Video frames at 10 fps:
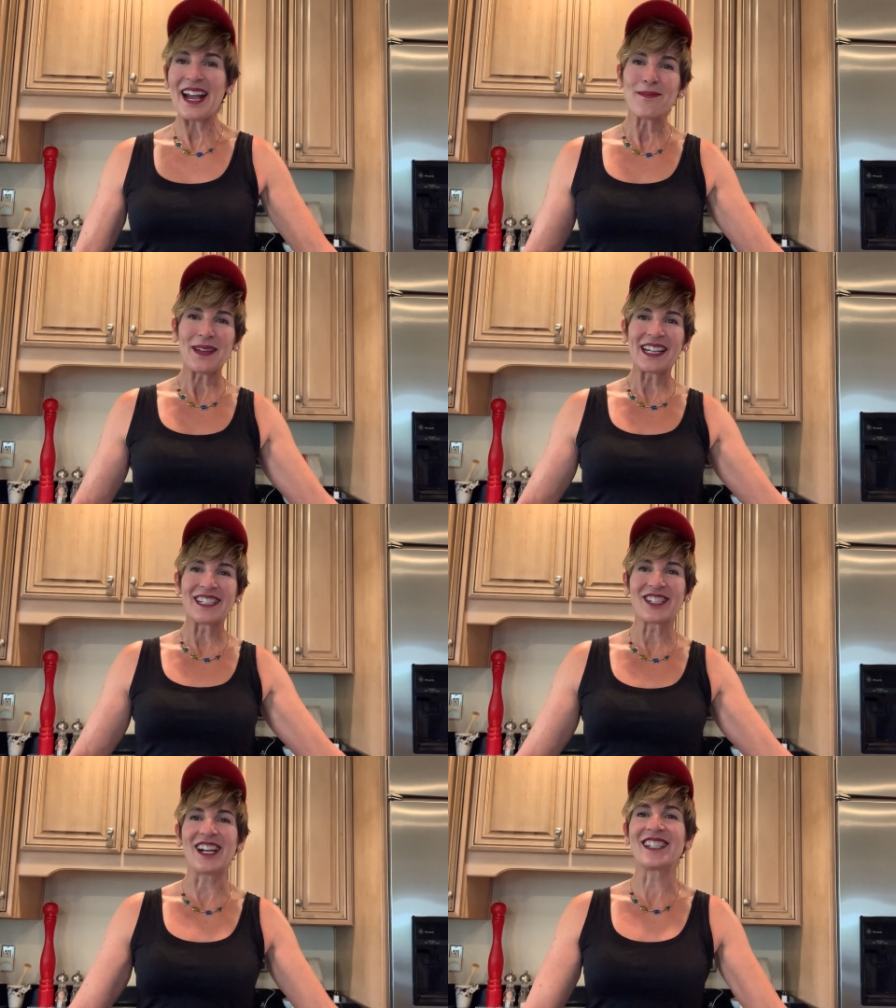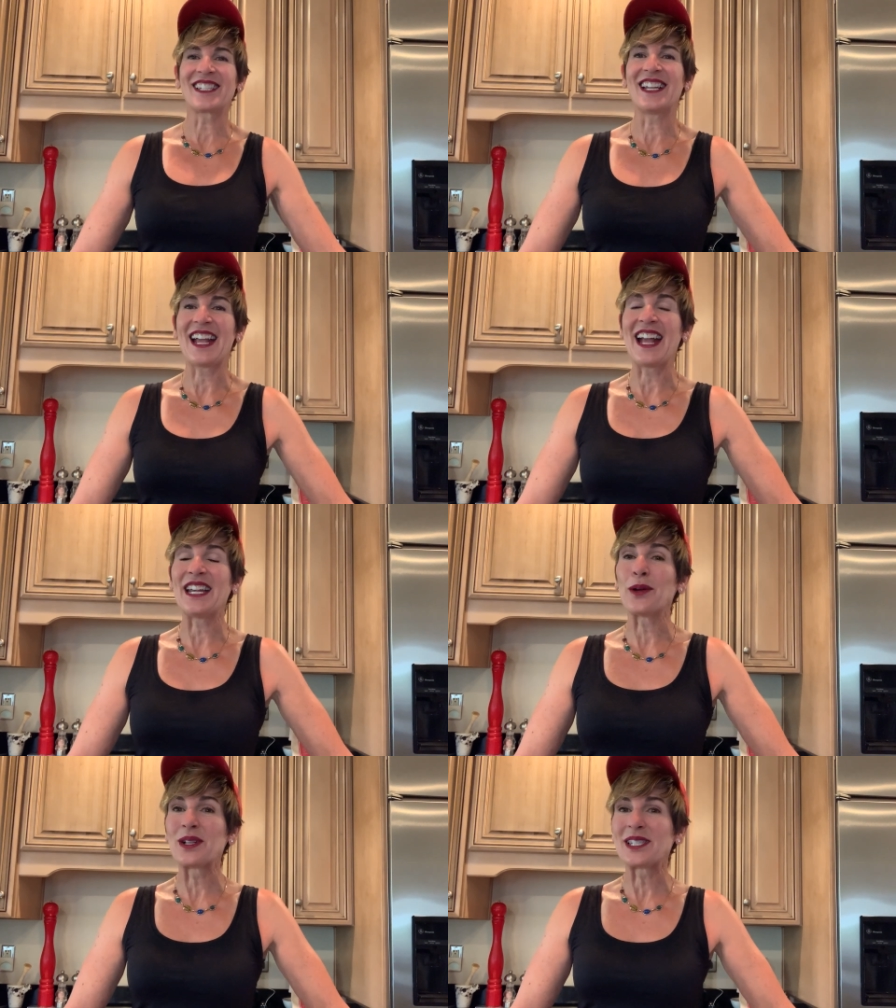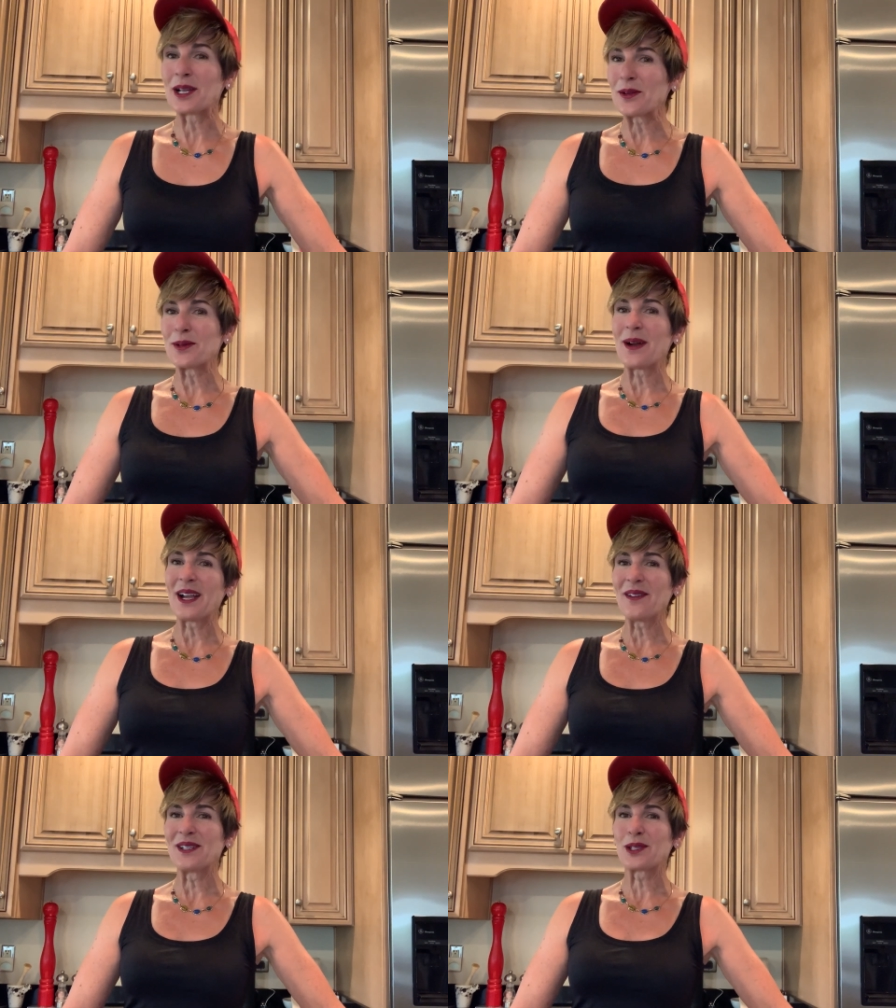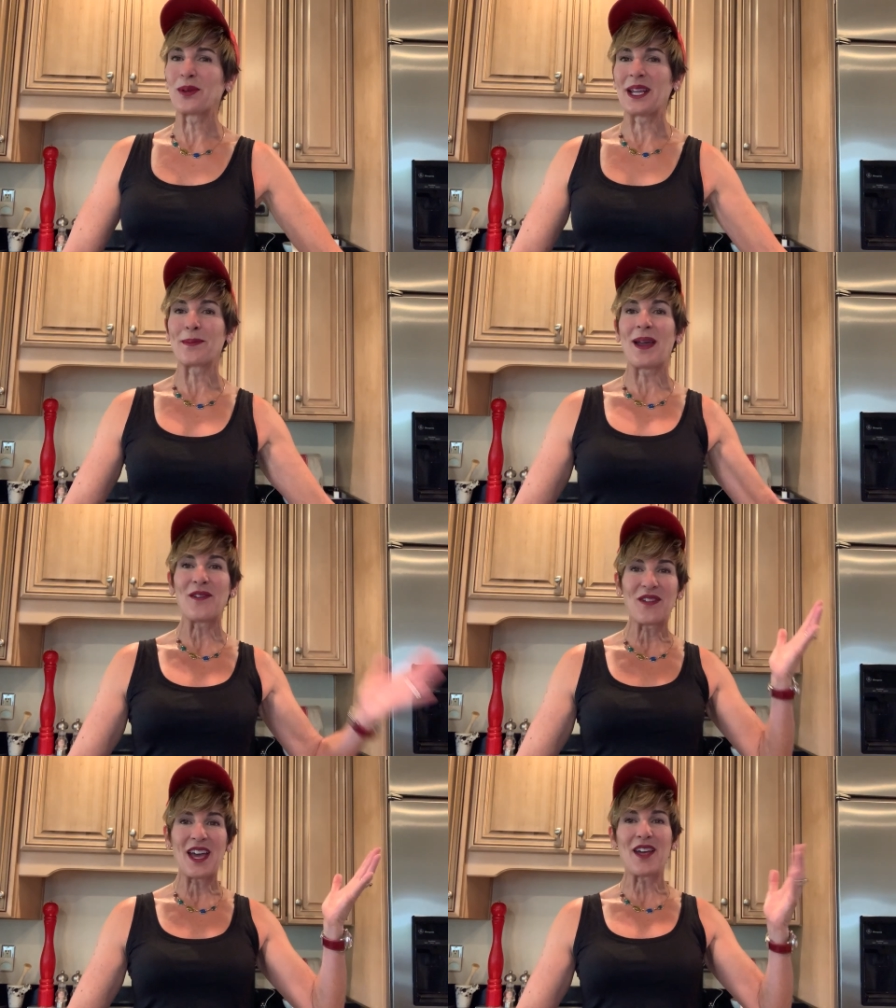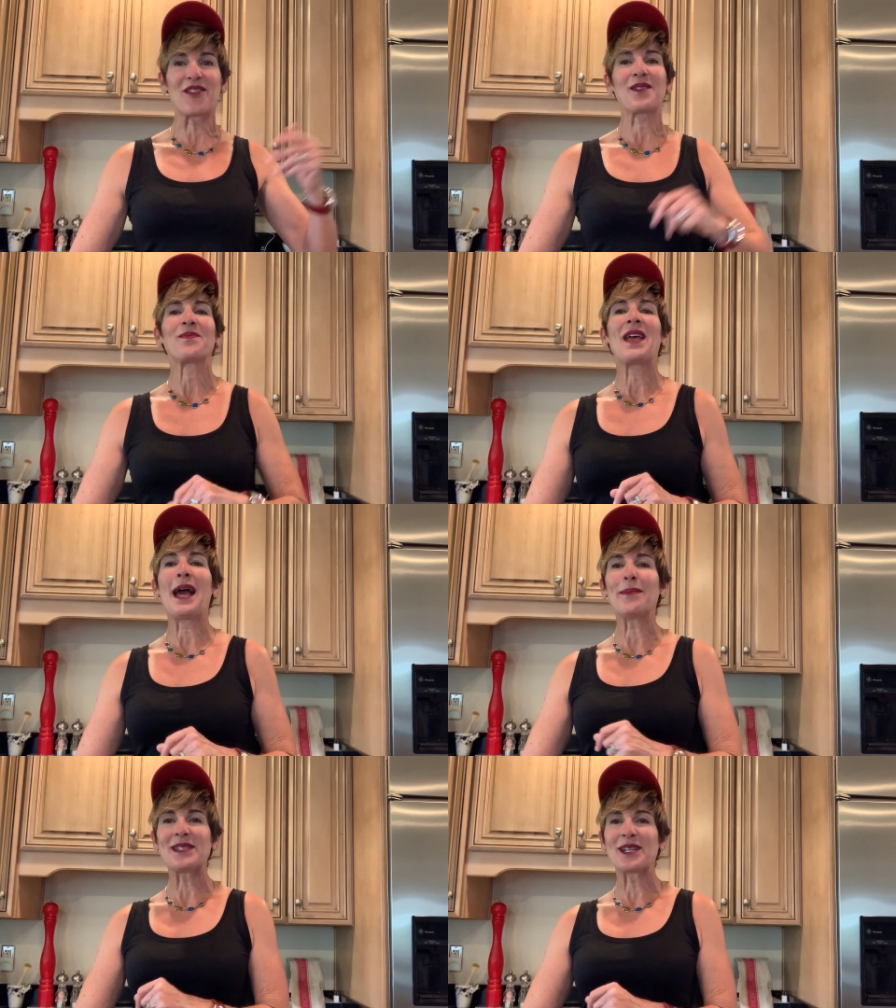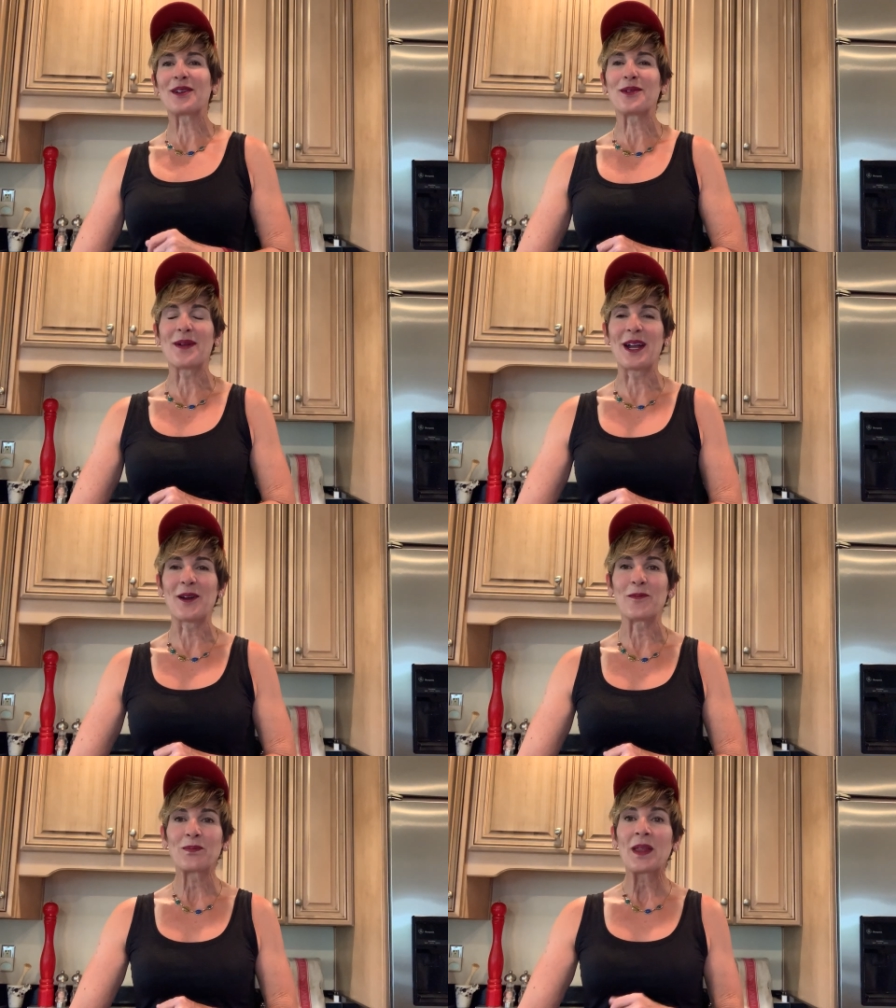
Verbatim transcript: I'm Meagan Johnson, and it was Cinco de Mayo this week, May 5th. Happy Cinco de Mayo.